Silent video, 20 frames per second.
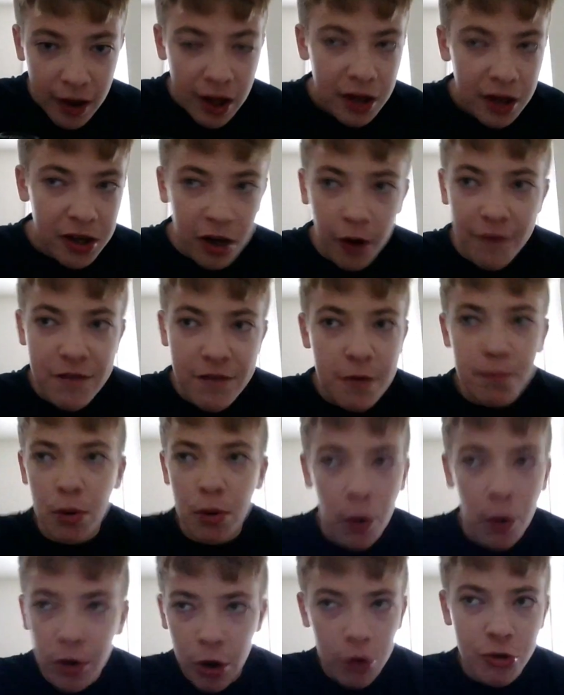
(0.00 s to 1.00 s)
So if you
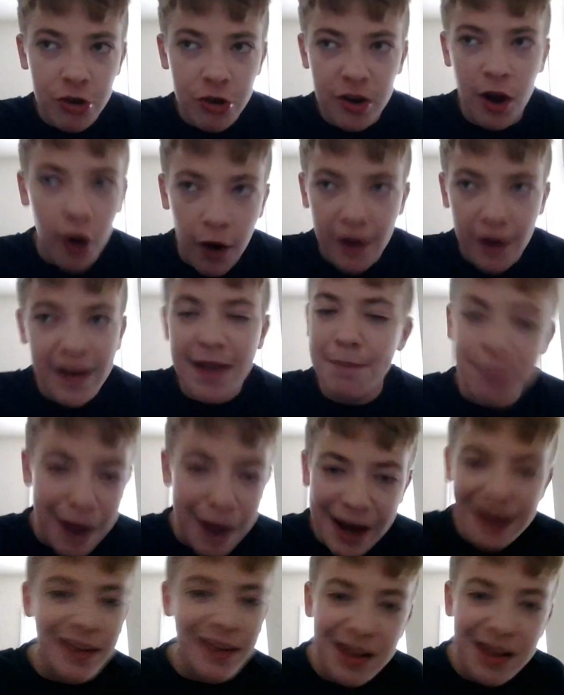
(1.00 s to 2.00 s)
pull an alternate art,
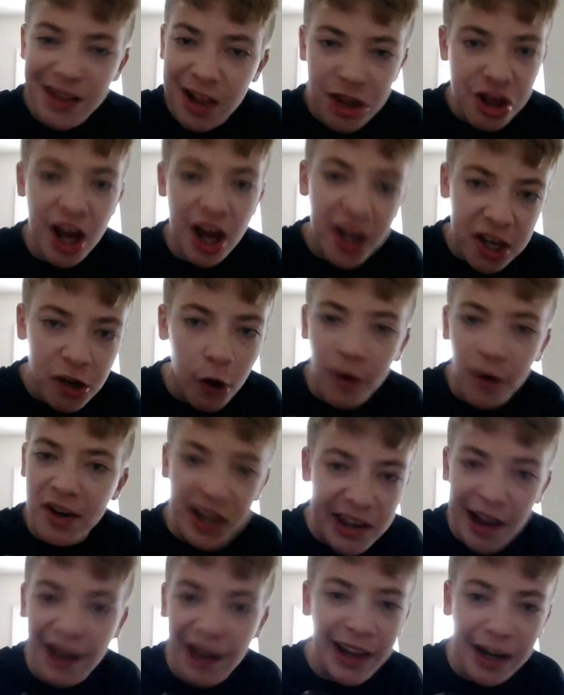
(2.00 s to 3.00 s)
the chances are it's
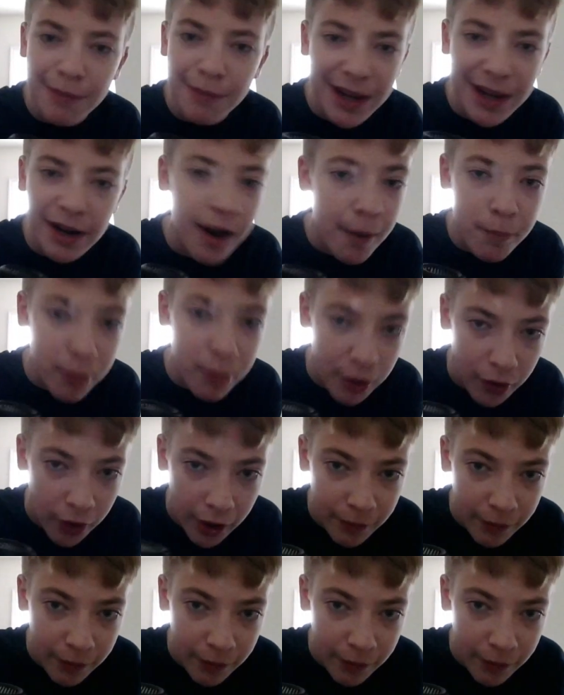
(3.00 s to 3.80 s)
not going to be an Umbreon.